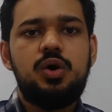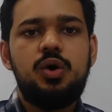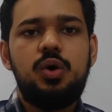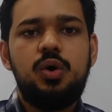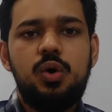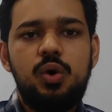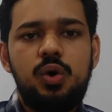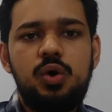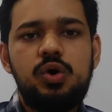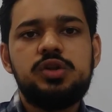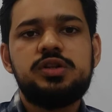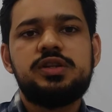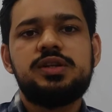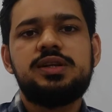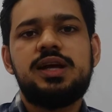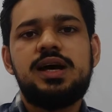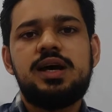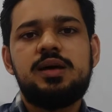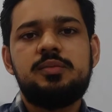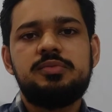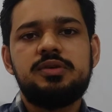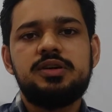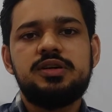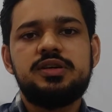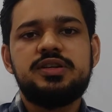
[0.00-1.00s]
All the
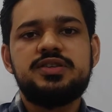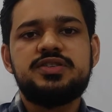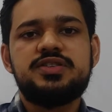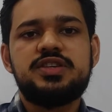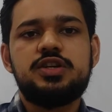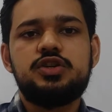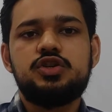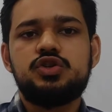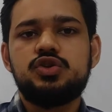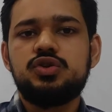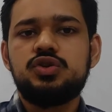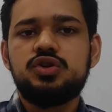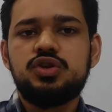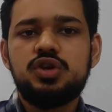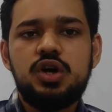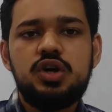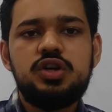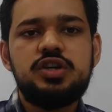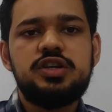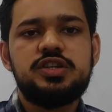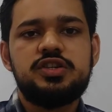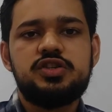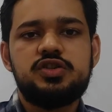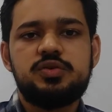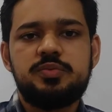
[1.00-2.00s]
liabilities that do not
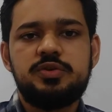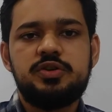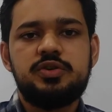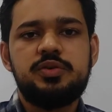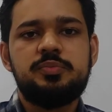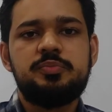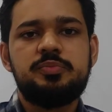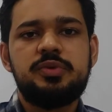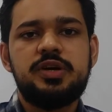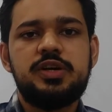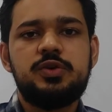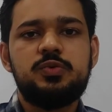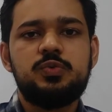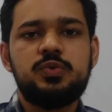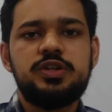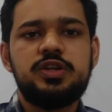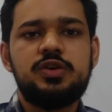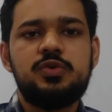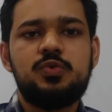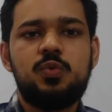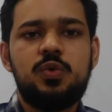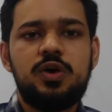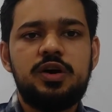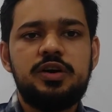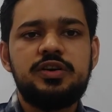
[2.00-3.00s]
need to be repaid
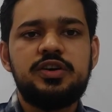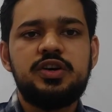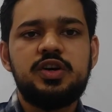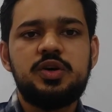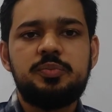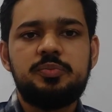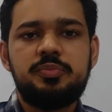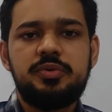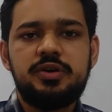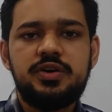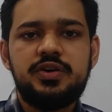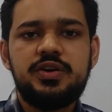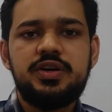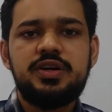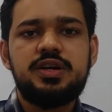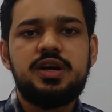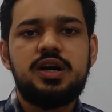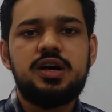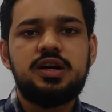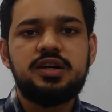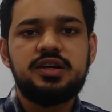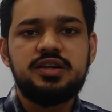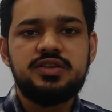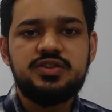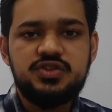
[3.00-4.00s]
within 1 year period
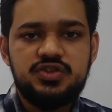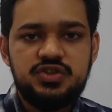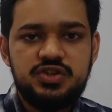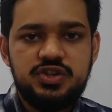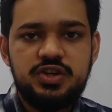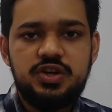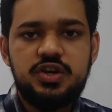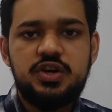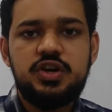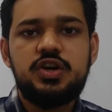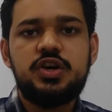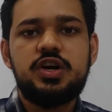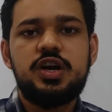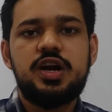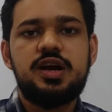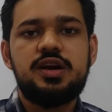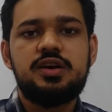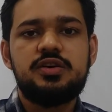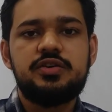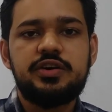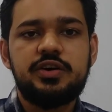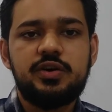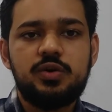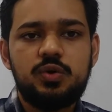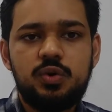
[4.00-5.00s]
are considered and
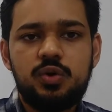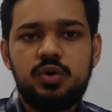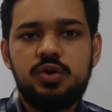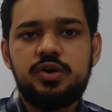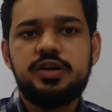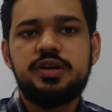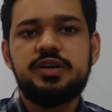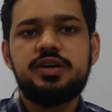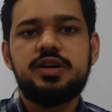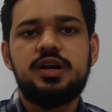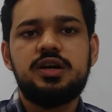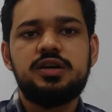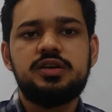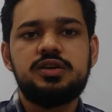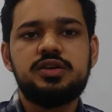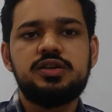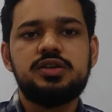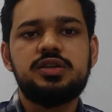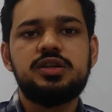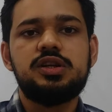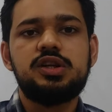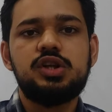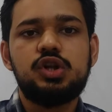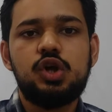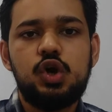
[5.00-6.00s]
recorded under
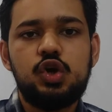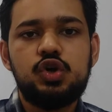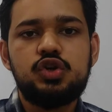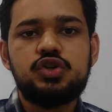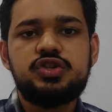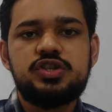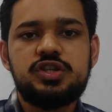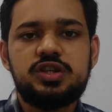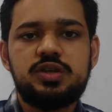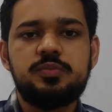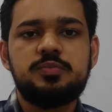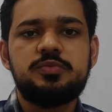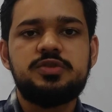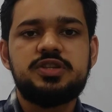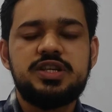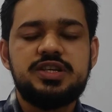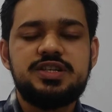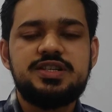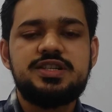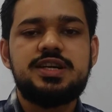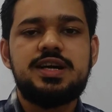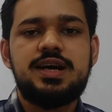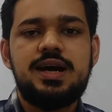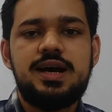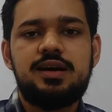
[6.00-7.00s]
the long-term
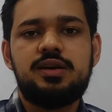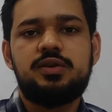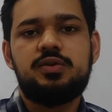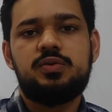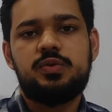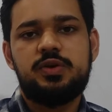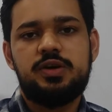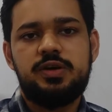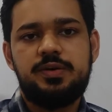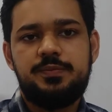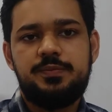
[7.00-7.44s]
debt category.